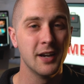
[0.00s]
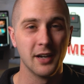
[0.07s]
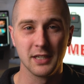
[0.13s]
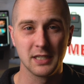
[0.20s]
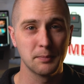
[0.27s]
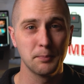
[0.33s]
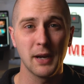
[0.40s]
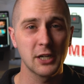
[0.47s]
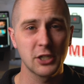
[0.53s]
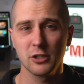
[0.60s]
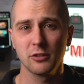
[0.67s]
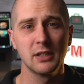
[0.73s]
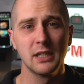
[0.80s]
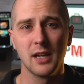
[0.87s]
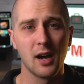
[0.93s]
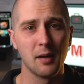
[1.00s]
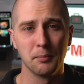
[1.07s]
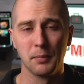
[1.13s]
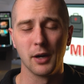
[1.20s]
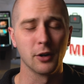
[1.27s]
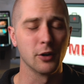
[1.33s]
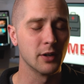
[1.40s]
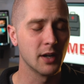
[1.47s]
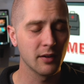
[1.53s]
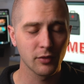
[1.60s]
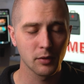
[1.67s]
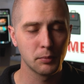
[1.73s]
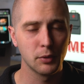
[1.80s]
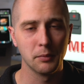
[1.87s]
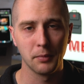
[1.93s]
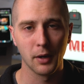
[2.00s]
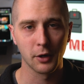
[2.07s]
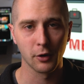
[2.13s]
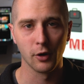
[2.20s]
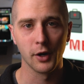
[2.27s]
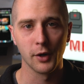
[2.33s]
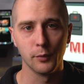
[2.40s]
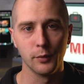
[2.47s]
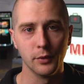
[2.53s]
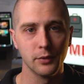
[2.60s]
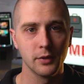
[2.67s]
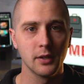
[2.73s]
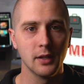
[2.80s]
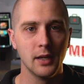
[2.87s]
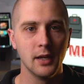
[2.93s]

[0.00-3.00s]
especially not butter. Never put butter on a wound.